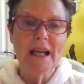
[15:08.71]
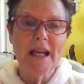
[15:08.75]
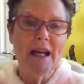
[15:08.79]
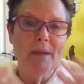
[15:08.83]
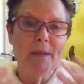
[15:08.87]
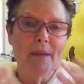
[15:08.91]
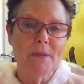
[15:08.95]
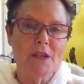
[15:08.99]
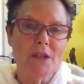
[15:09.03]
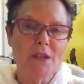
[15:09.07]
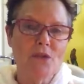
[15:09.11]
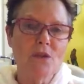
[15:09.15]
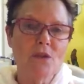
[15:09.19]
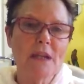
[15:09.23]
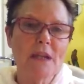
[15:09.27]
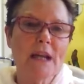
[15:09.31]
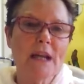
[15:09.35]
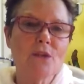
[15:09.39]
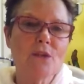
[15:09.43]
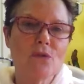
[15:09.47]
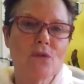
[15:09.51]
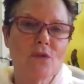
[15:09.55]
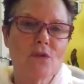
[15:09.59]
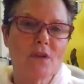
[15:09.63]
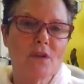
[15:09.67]
but it's not
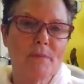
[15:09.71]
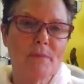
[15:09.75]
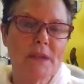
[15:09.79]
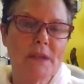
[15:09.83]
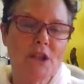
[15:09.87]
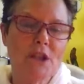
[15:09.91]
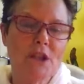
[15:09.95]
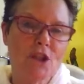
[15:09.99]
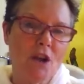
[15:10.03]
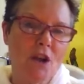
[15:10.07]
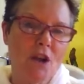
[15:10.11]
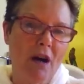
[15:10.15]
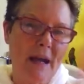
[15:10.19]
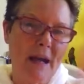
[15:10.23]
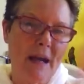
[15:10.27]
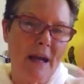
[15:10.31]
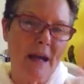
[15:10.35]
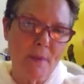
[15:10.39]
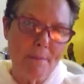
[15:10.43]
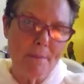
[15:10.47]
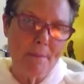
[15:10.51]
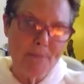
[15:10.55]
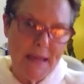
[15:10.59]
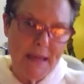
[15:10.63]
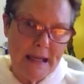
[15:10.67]
natural to be shy,
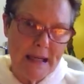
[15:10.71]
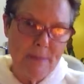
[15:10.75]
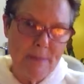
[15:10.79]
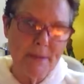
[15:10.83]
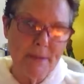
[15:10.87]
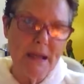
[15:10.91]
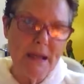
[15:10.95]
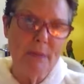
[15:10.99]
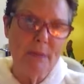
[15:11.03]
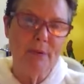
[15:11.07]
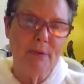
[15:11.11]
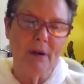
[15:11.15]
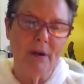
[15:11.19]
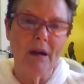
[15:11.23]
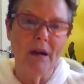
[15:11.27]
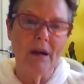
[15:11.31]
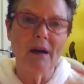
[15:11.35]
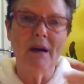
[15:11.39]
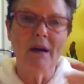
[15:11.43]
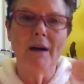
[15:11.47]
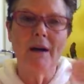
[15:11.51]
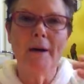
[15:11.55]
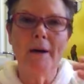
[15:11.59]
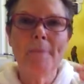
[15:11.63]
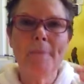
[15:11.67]
but many people
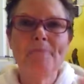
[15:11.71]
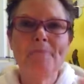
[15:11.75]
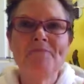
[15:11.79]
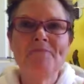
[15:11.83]
are.